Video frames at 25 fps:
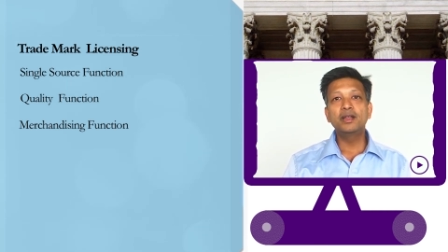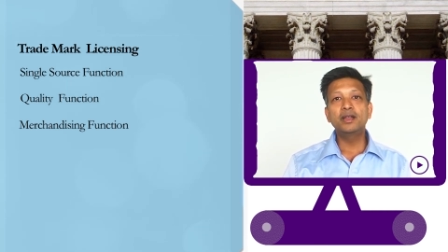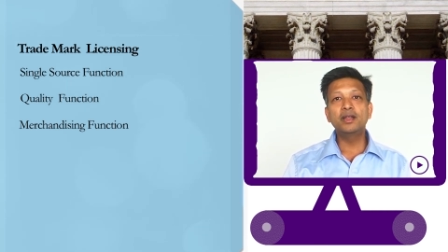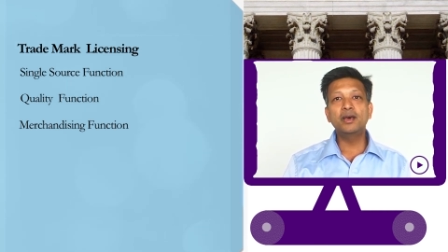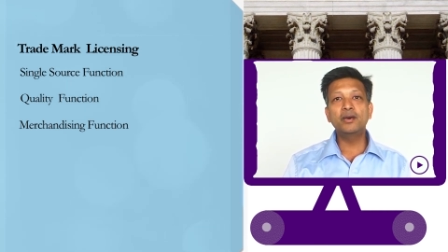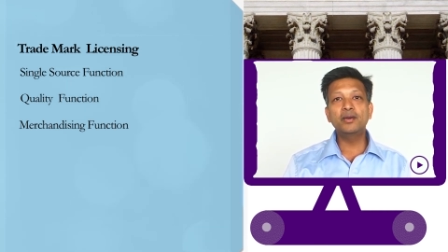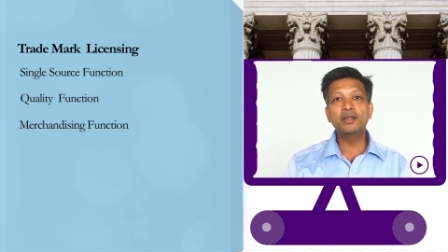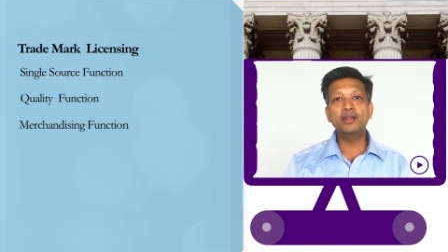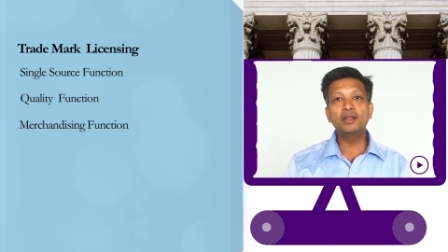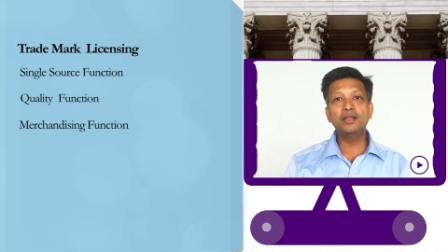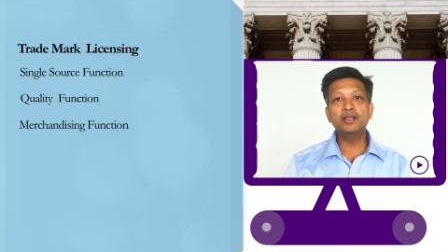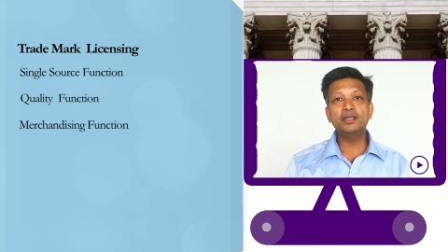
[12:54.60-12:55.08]

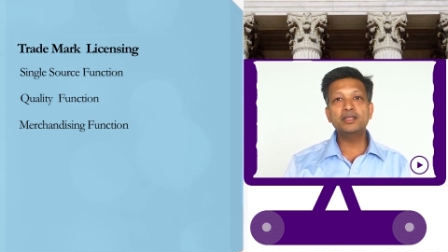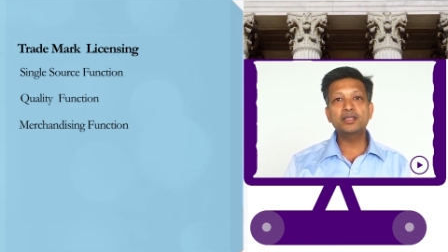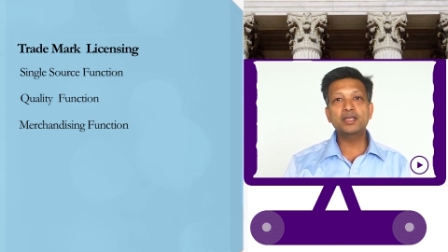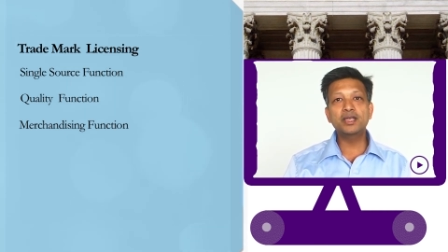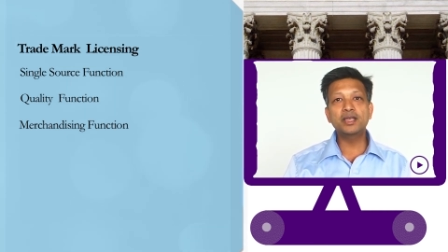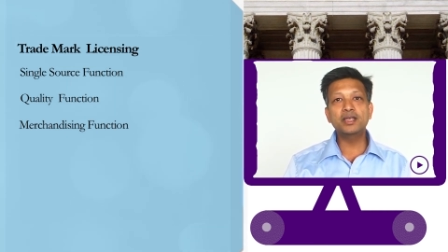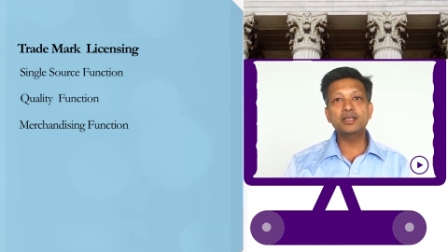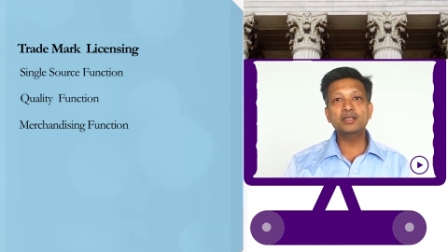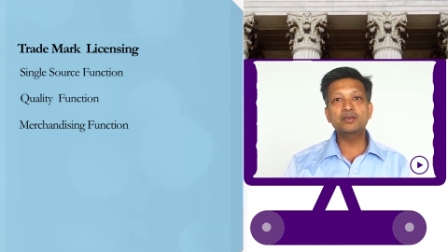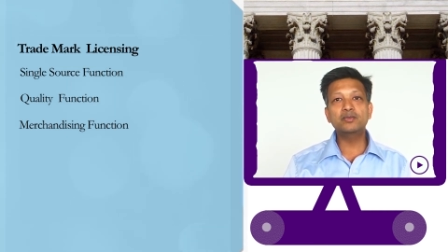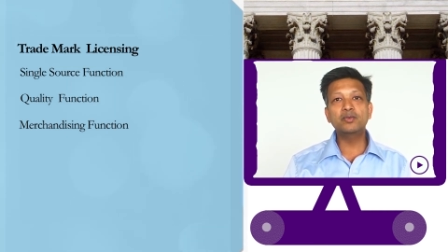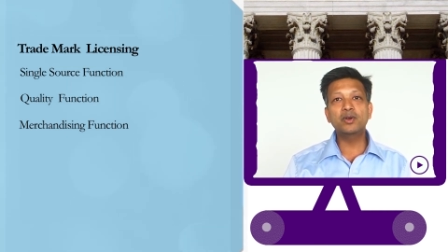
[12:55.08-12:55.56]
Now in this
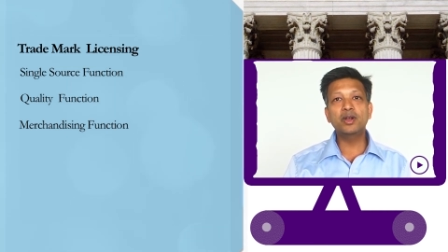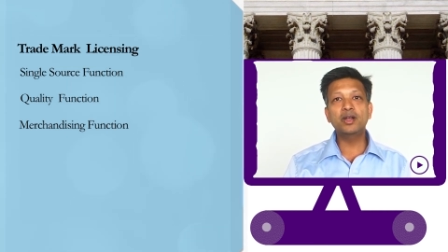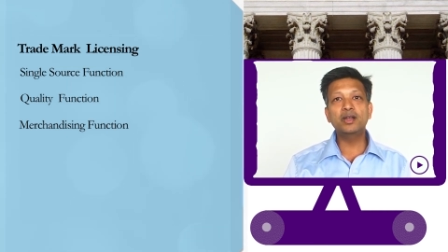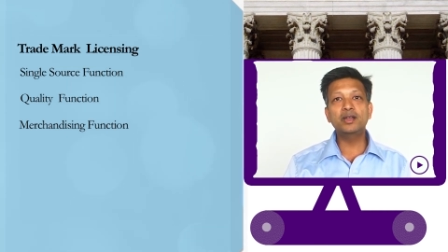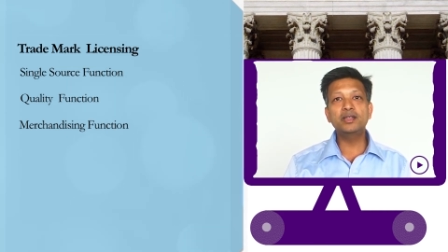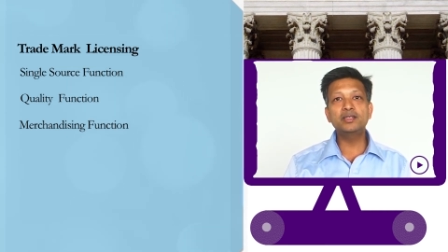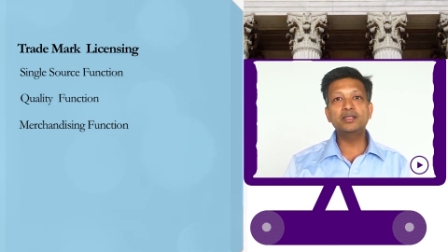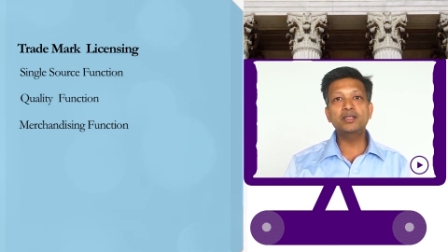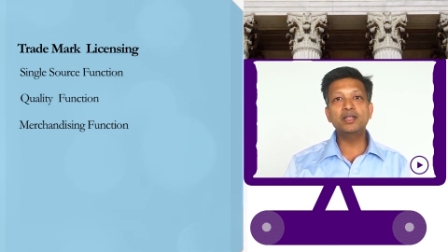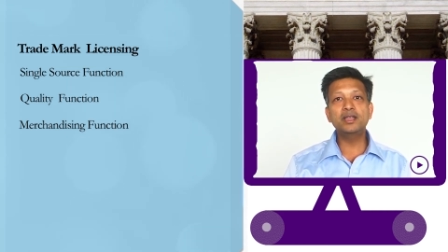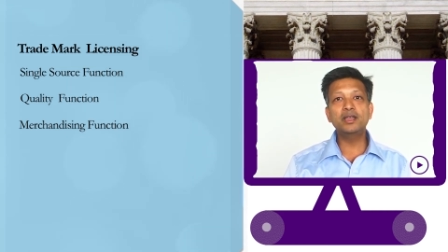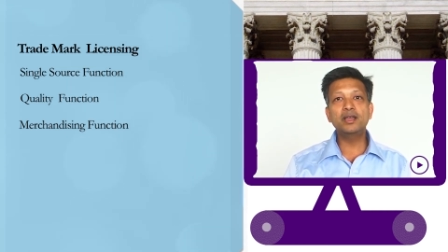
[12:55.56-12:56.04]
case Walt
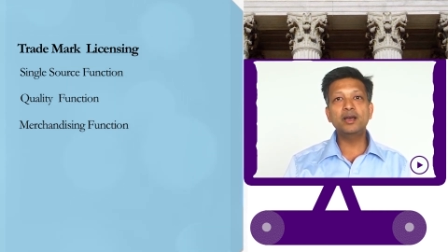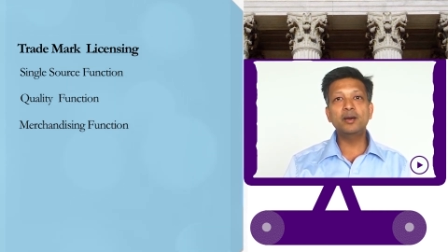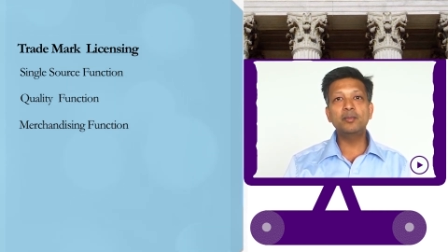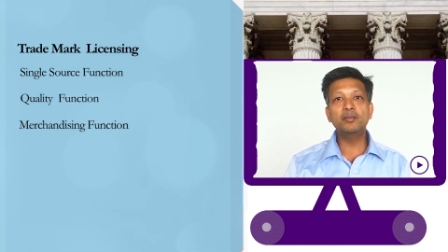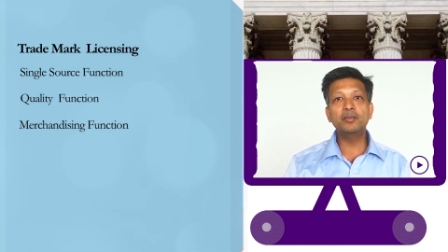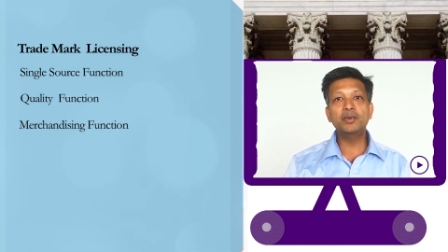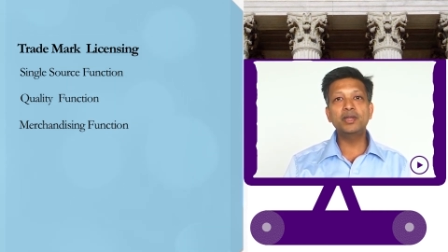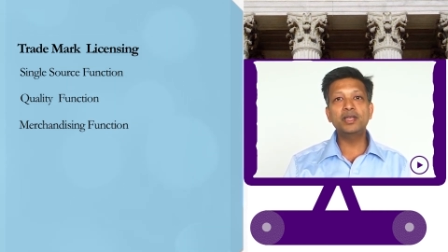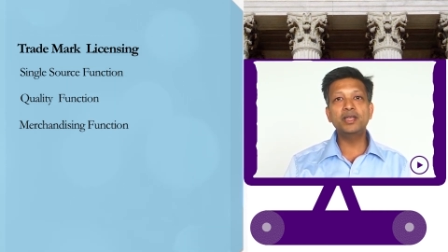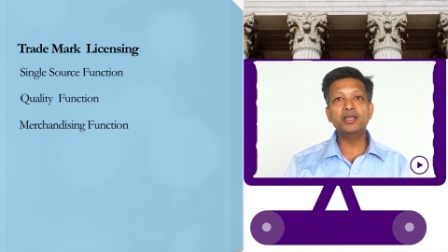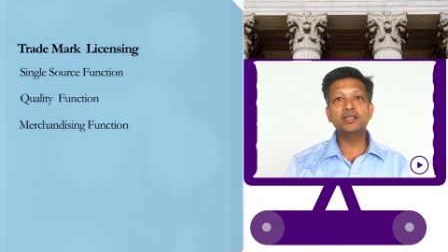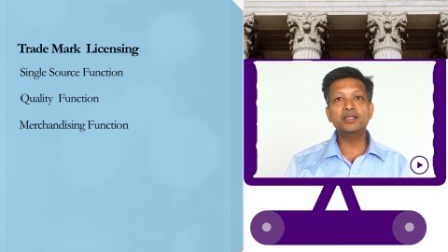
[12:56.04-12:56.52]
Disney
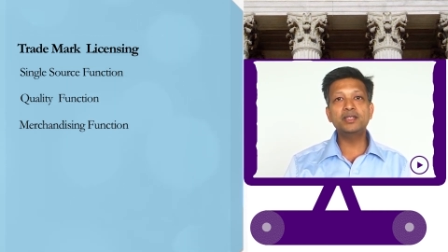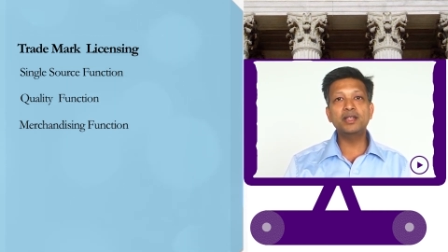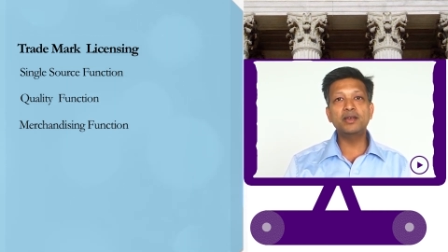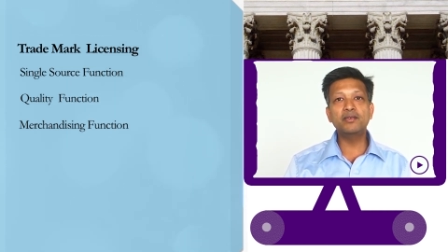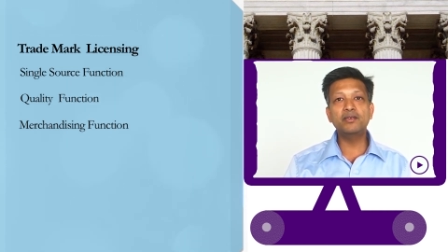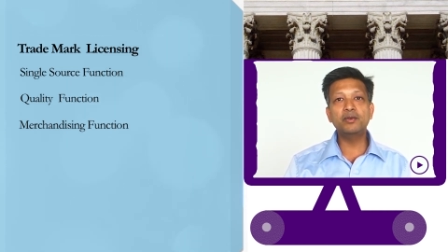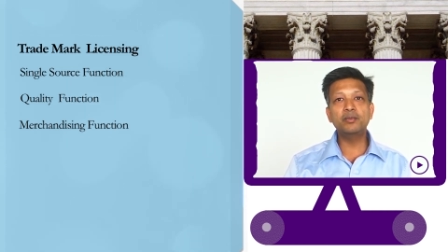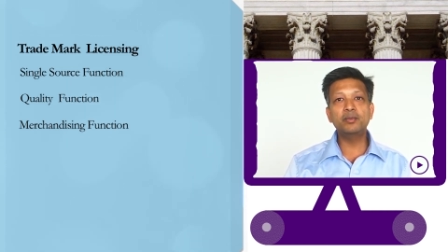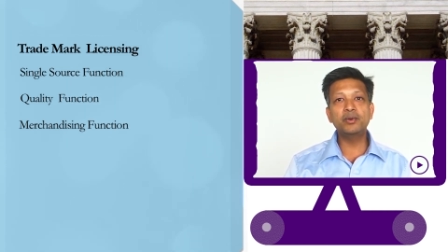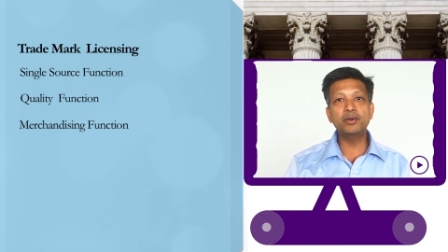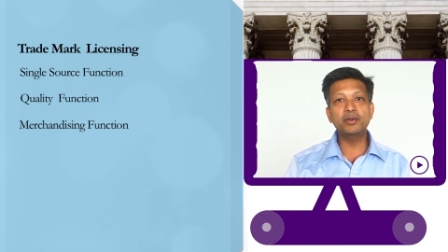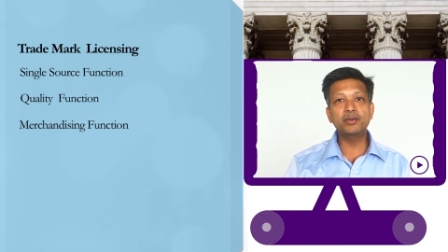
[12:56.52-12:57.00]
company has
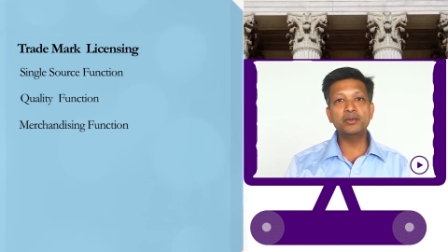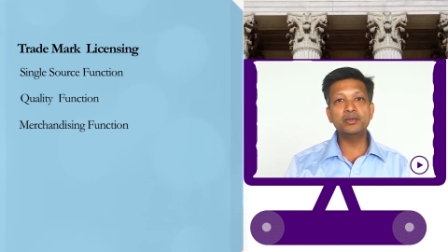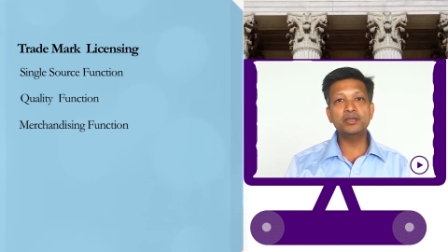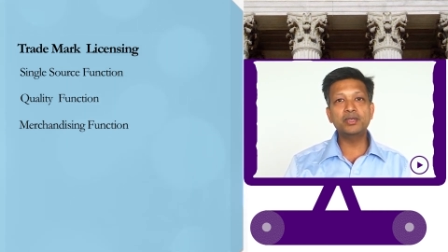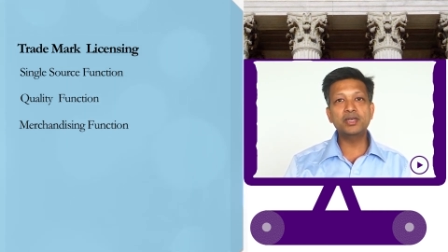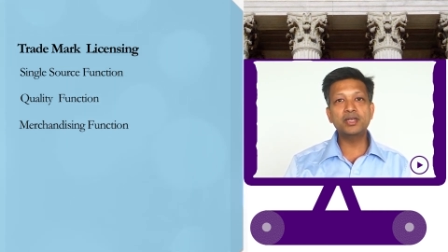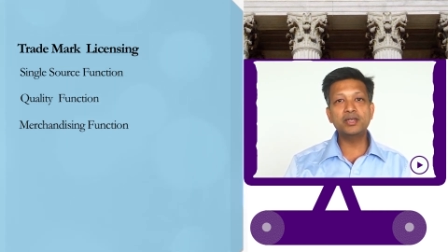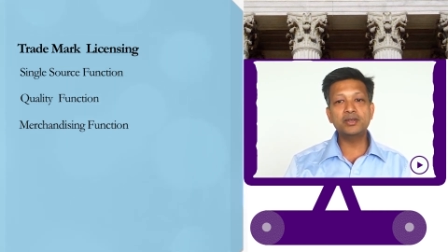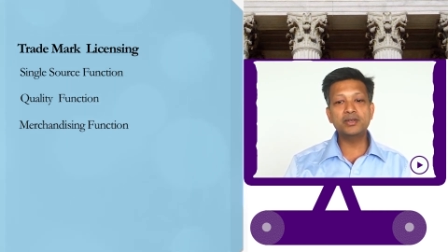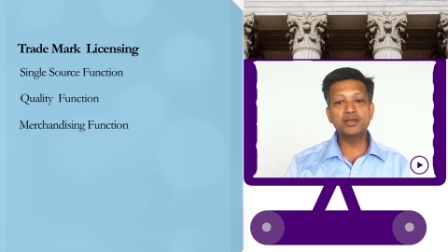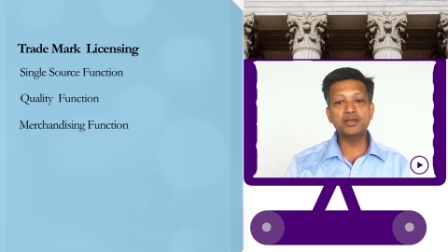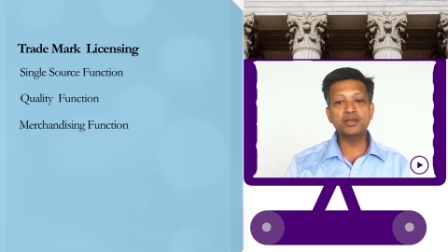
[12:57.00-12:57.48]
never
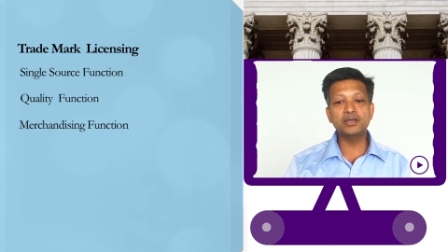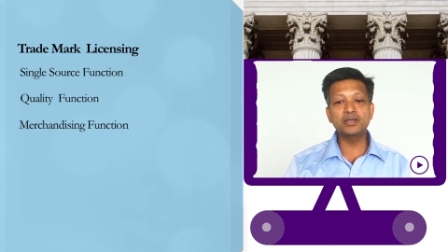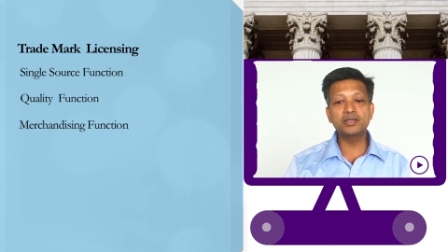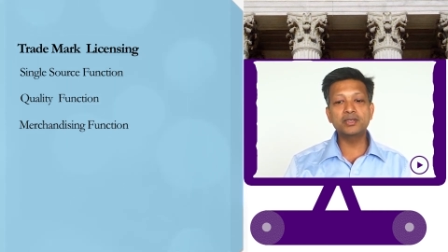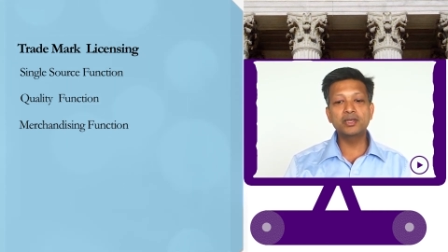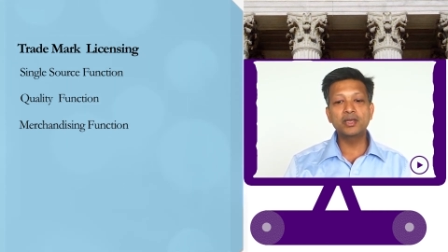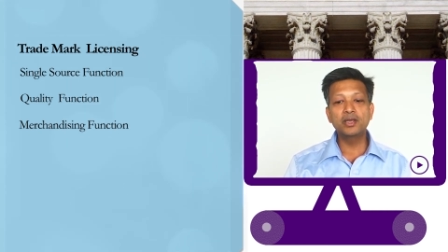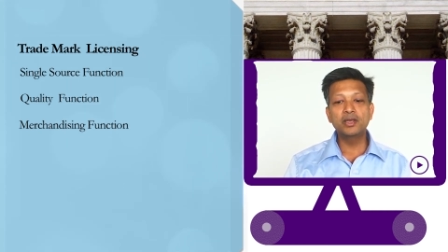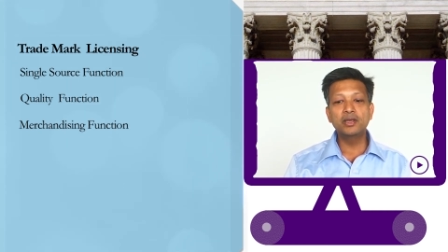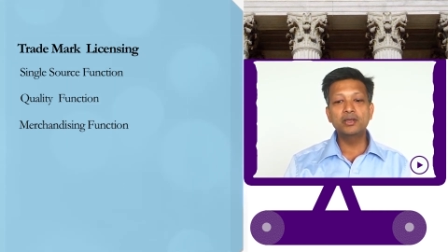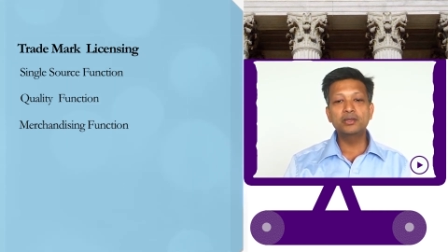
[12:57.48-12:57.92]
produced t-shirts.